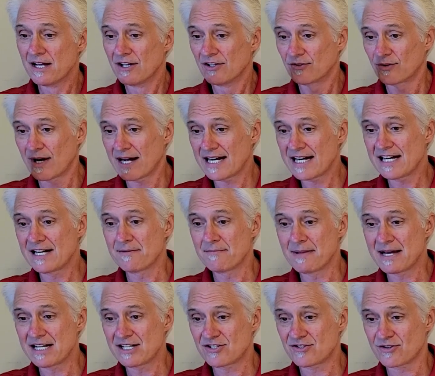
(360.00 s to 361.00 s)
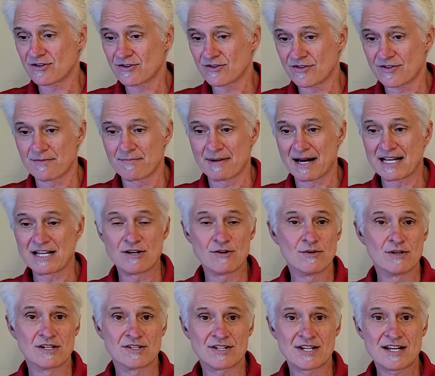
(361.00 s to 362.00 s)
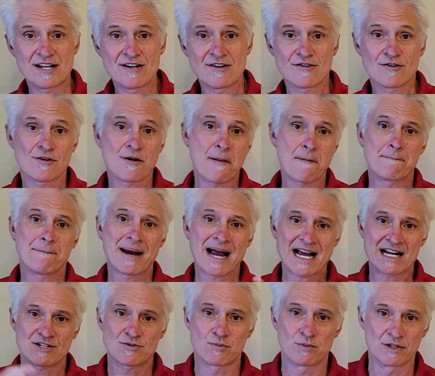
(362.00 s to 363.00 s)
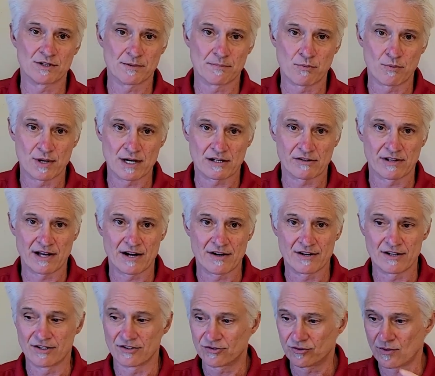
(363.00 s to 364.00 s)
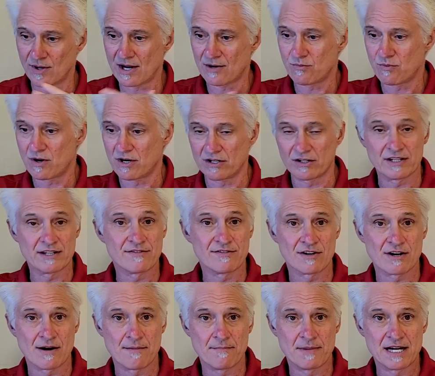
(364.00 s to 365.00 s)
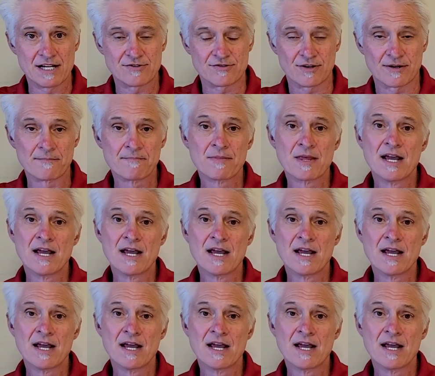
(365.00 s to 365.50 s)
So I need to make sure that my units here match what the point cloud is. So I'd want to leave it on metric.